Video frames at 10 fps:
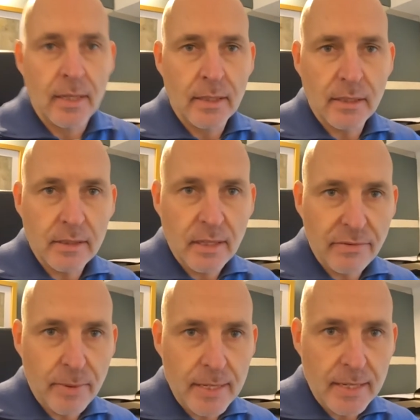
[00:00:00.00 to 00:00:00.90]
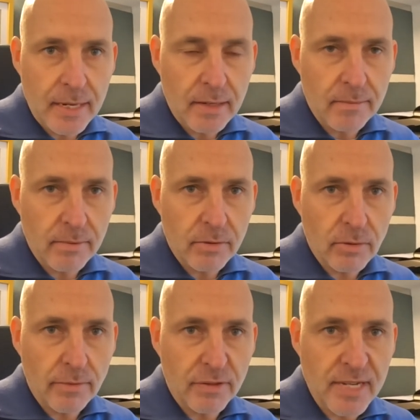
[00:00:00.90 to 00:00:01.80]
to see if we can get it sort
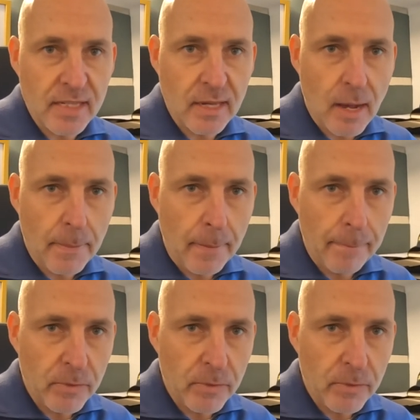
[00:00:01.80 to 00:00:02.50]
of set up